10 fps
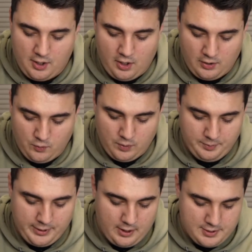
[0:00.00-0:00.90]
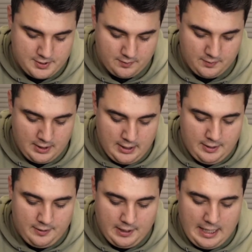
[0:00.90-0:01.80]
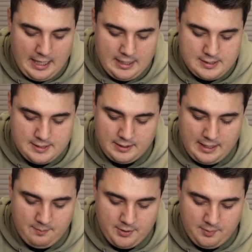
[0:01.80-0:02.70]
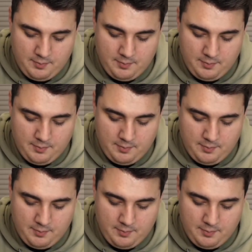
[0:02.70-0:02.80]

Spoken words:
heart will be also. The eye is the lamp of the